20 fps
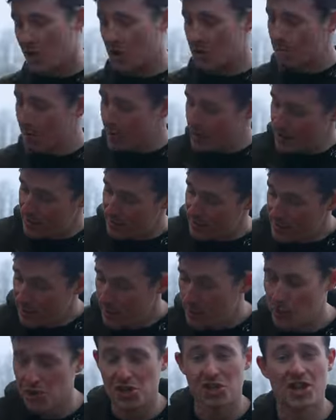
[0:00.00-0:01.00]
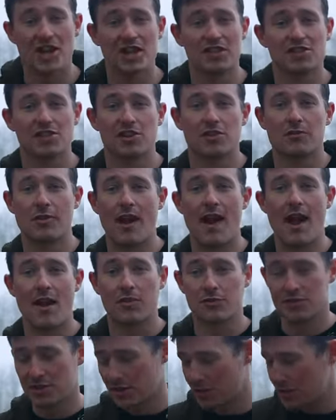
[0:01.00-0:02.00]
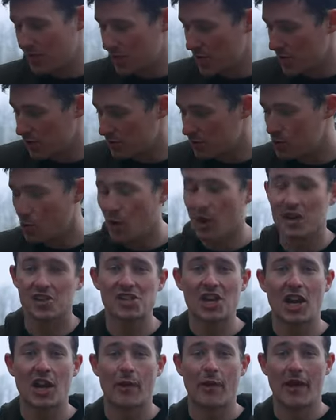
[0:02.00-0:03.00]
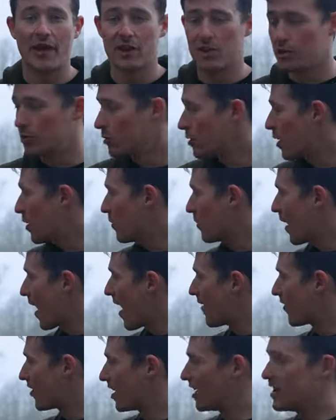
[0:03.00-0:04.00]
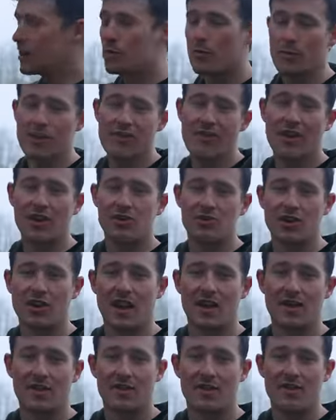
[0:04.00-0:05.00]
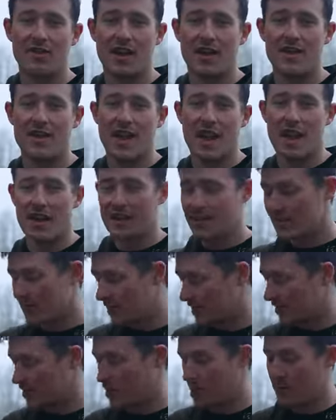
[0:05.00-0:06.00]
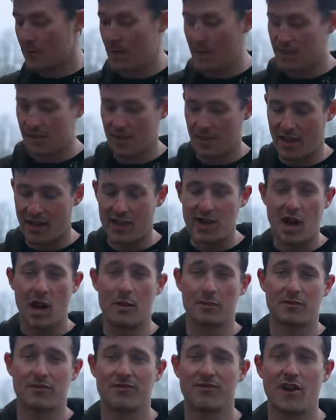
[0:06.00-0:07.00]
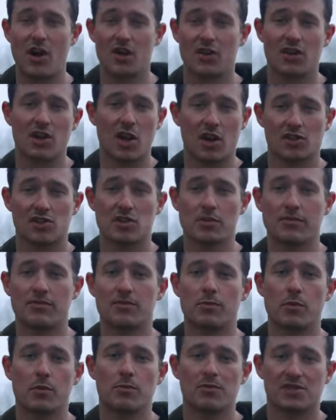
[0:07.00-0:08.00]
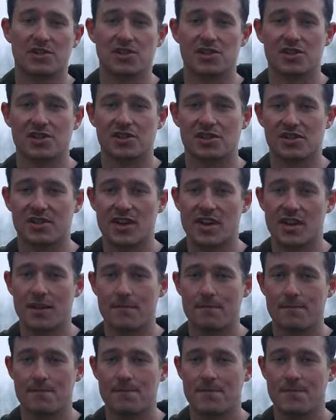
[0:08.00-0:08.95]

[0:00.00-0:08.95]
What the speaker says: You're going to be pushing it into the ground at quite a shallow angle, but having a little bit of extra length in that net is going to mean that that carp can find a nice comfortable position to sit in.